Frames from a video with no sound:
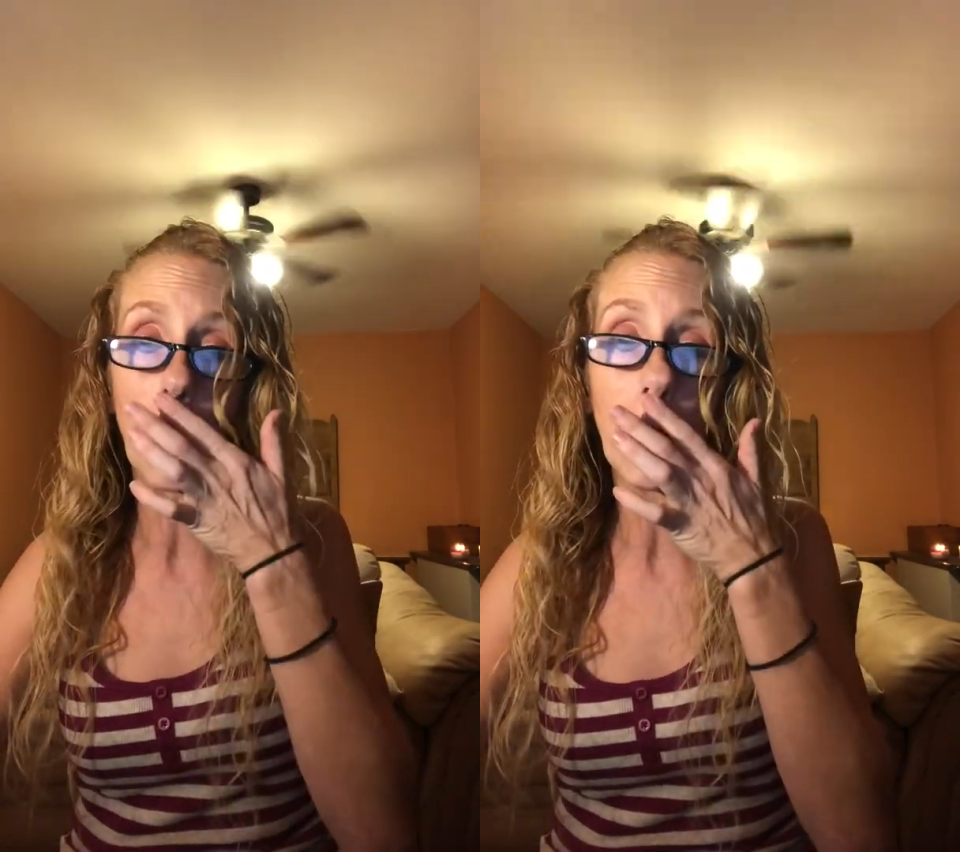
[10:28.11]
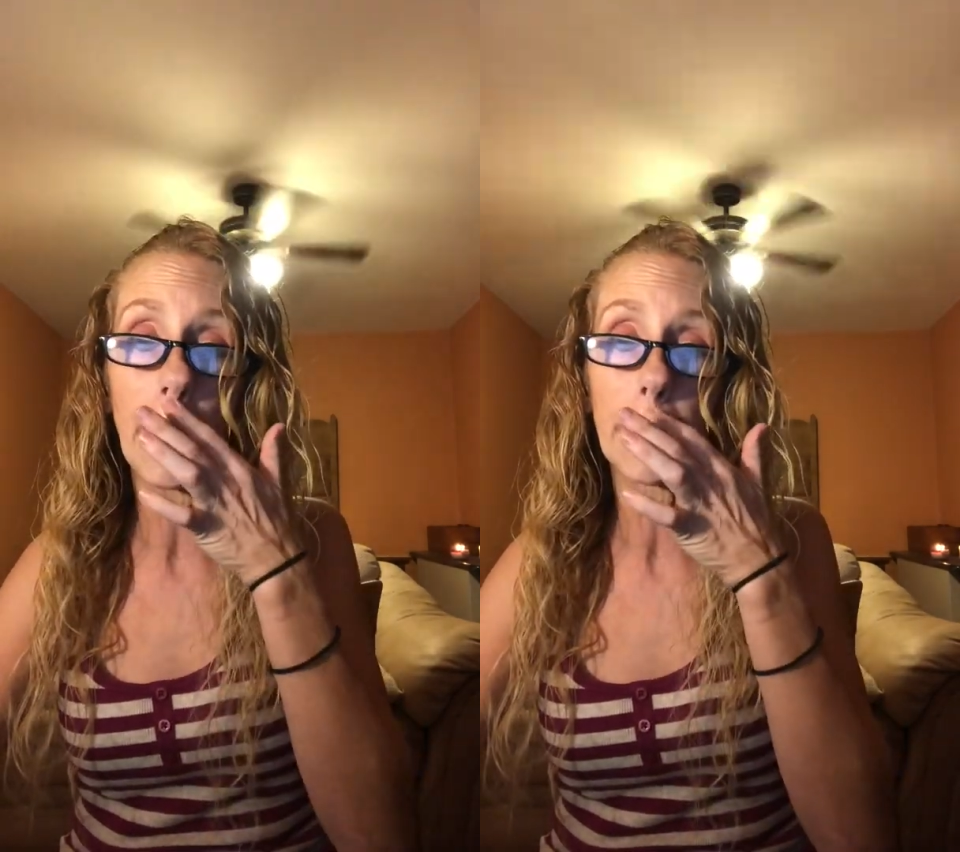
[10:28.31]

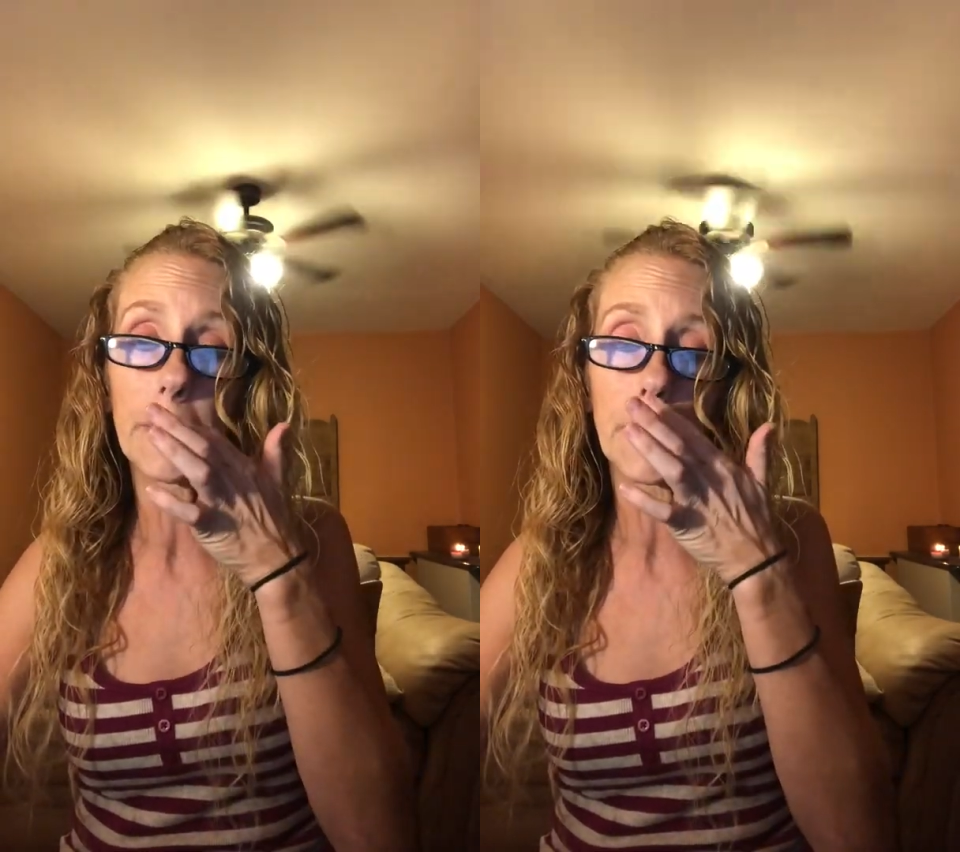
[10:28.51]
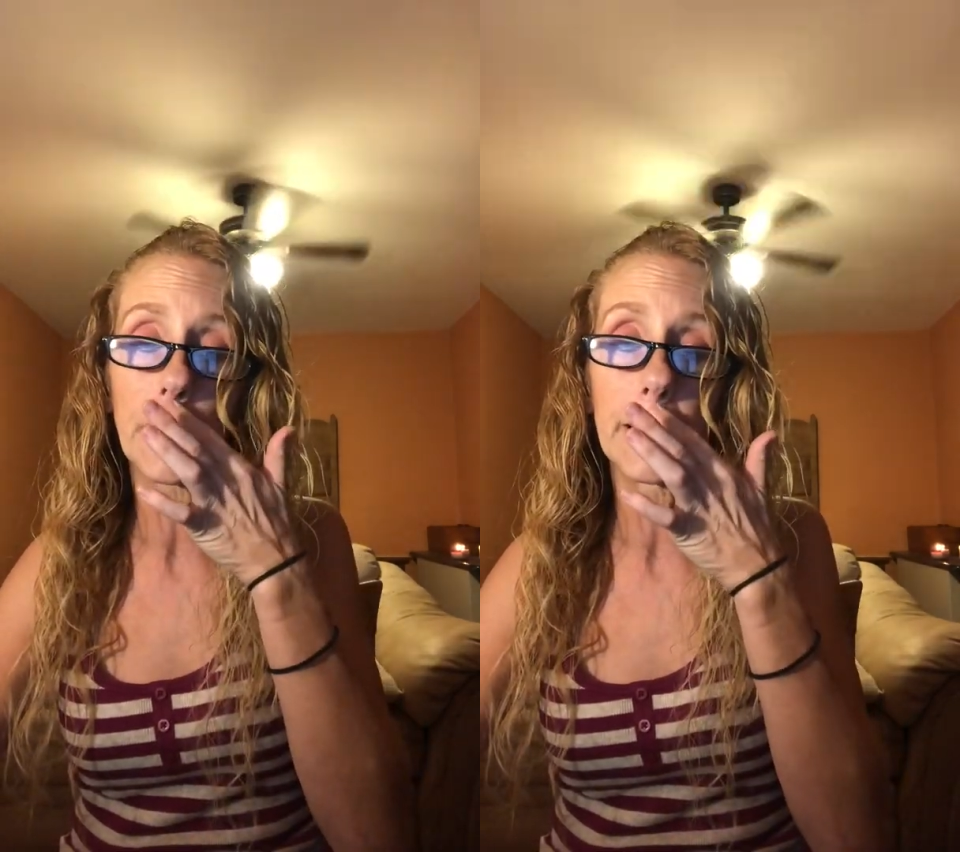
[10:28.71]
off
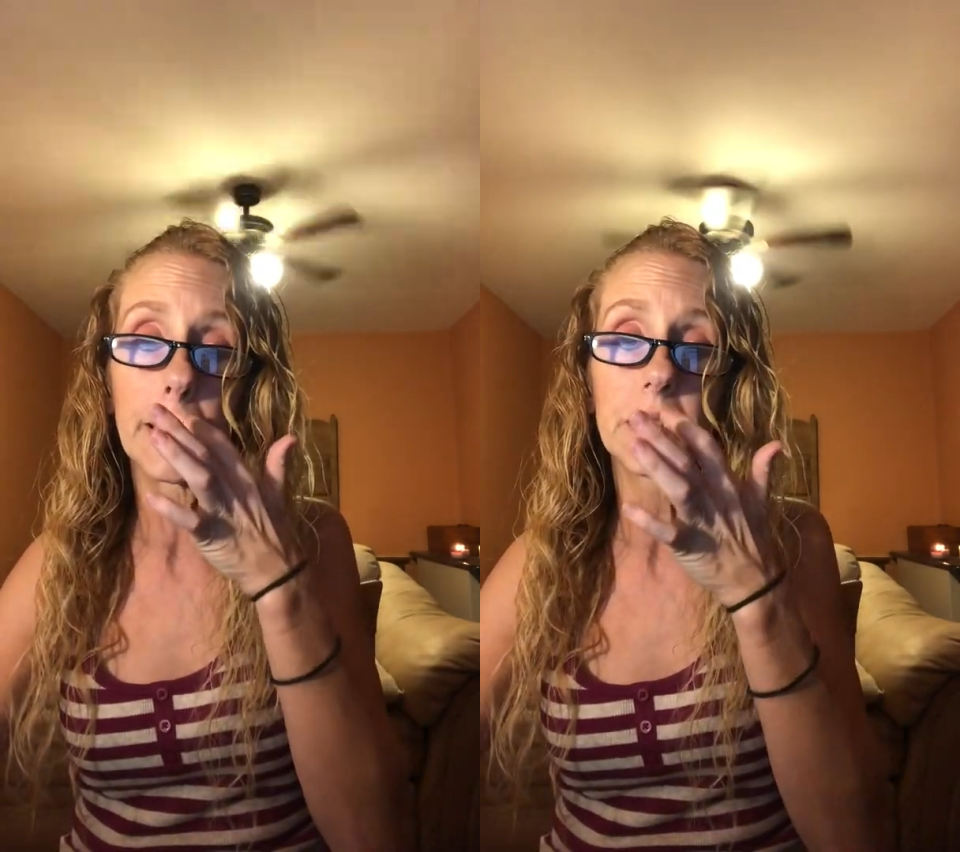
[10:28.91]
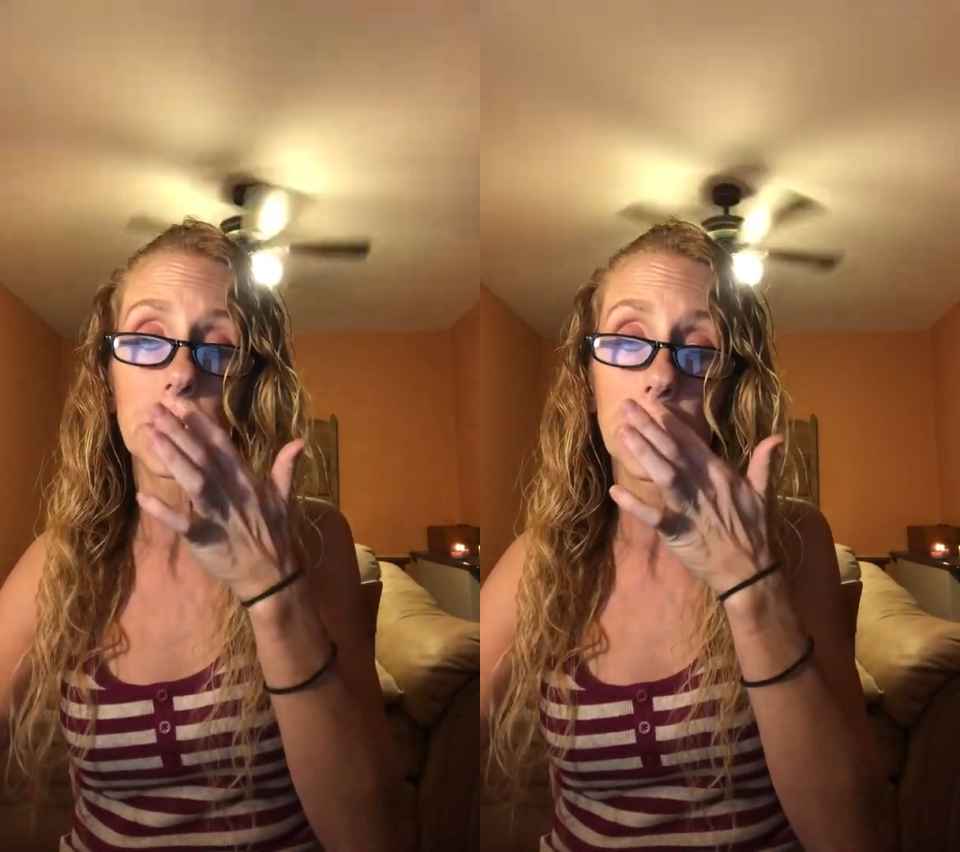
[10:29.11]

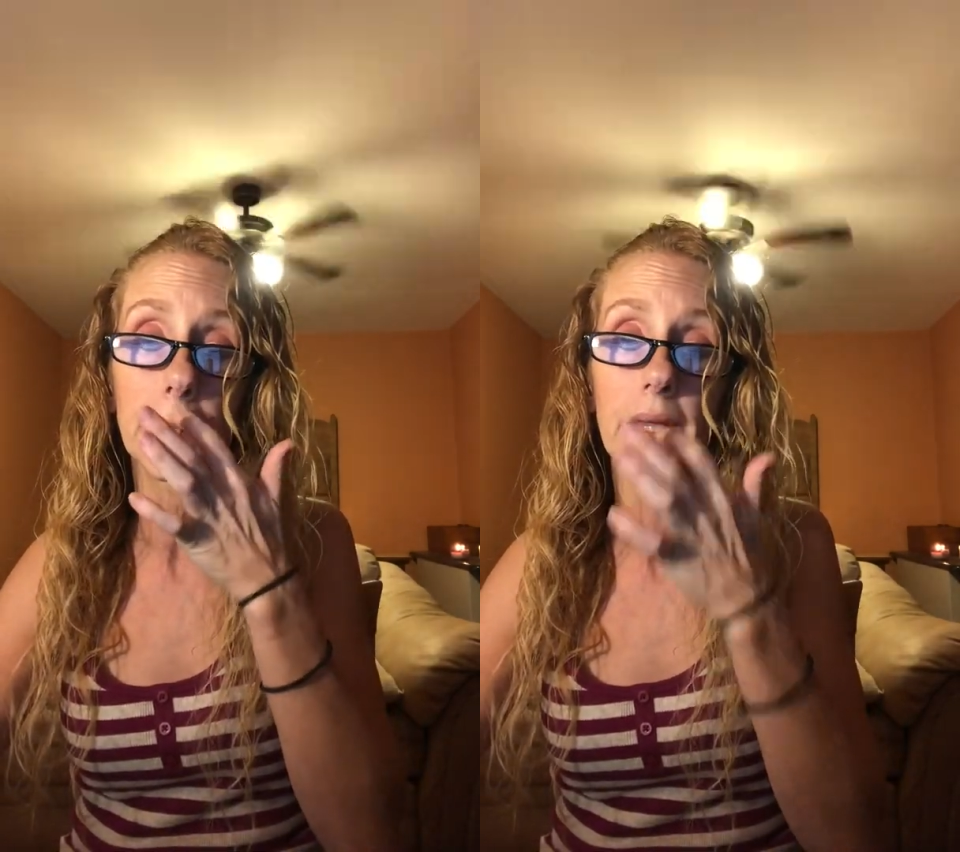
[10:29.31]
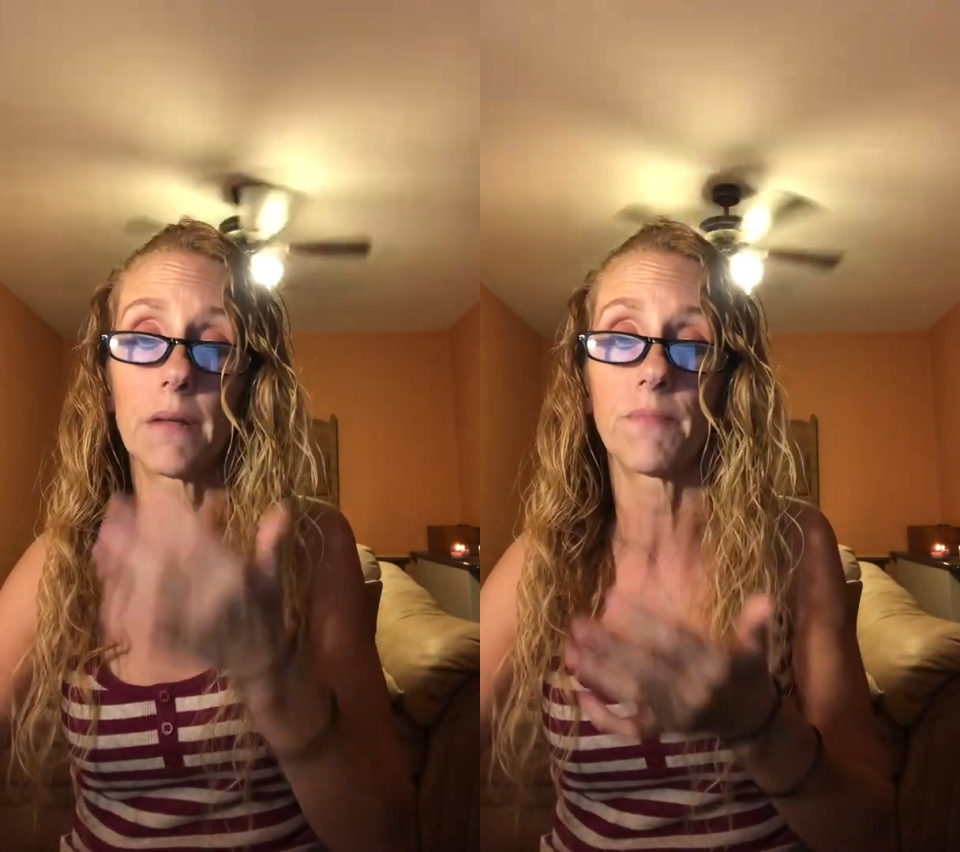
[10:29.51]

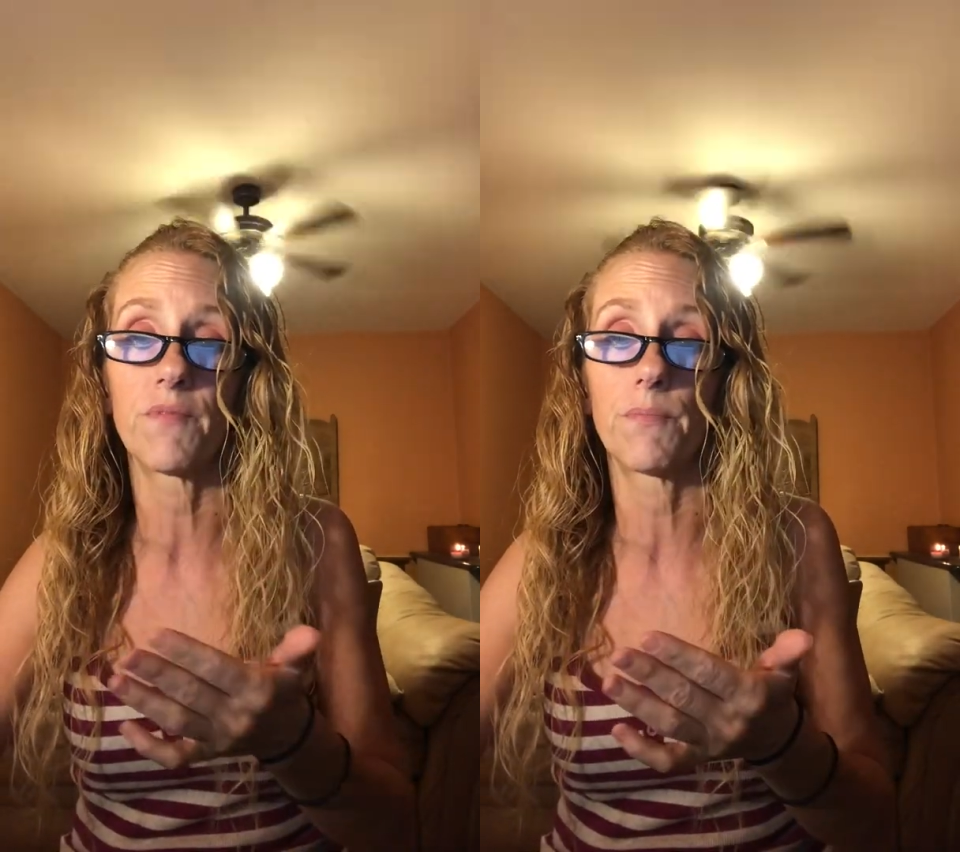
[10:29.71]
initially